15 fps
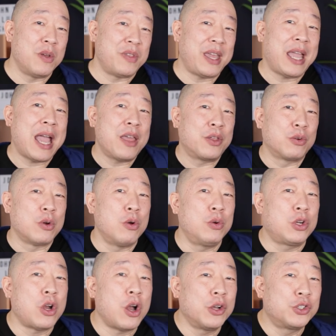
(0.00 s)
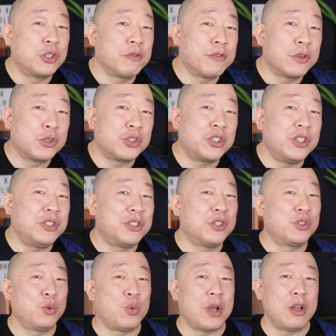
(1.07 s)
and they had their own controversies
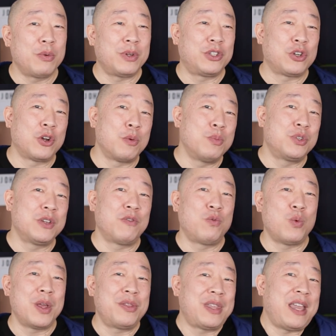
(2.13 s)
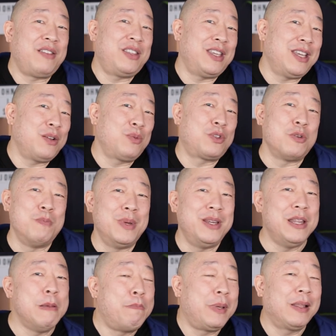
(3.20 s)
as well in terms of what they did to
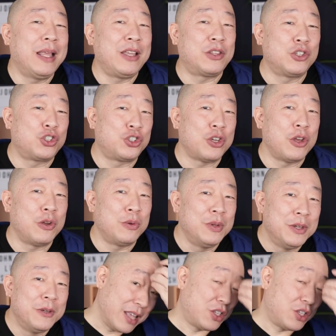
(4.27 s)
manipulate the show.